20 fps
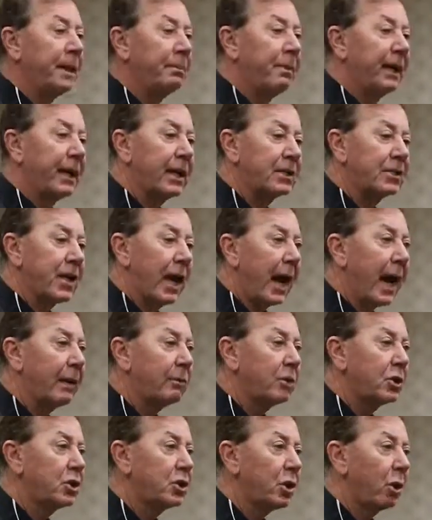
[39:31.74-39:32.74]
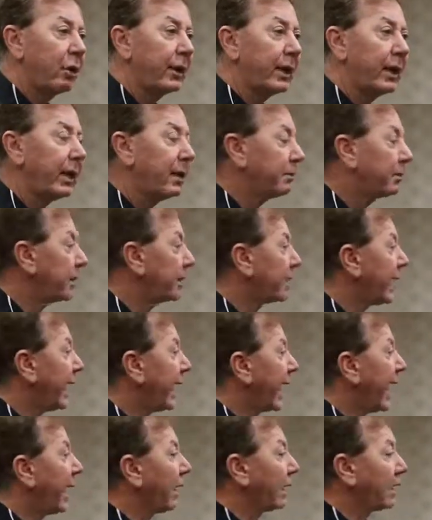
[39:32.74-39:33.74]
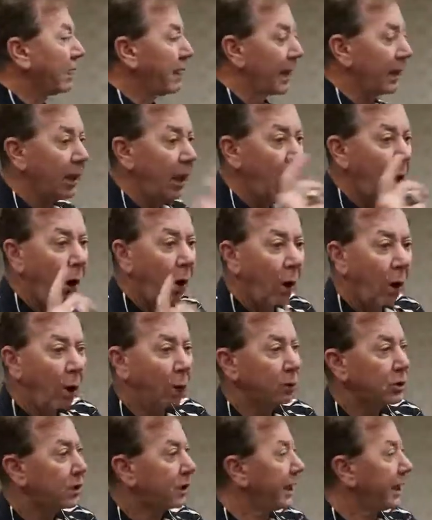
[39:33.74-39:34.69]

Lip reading: because I was showing him how to take old